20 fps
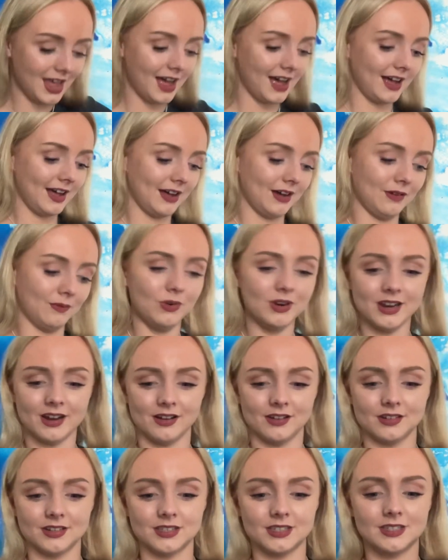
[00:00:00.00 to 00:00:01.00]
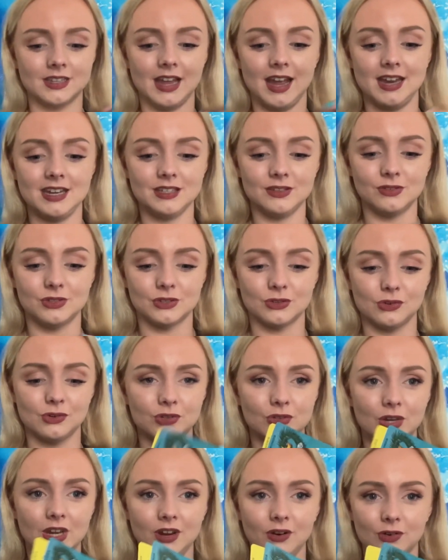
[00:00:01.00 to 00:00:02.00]
Uh, what else? Ace of
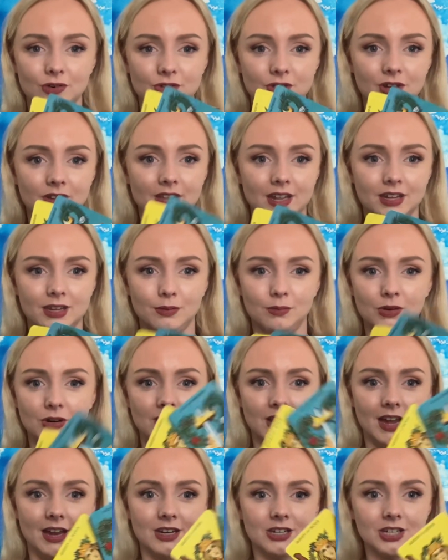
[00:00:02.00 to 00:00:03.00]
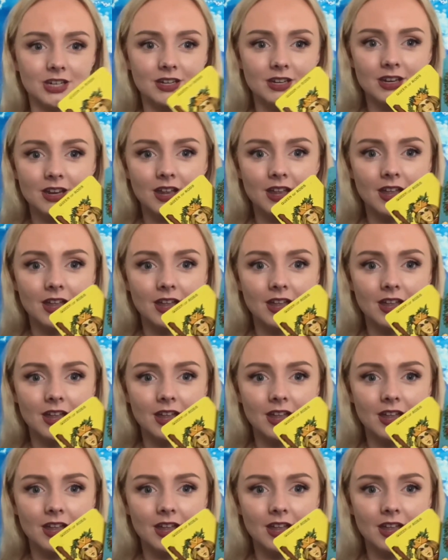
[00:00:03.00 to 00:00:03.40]
Swords here also, like communication.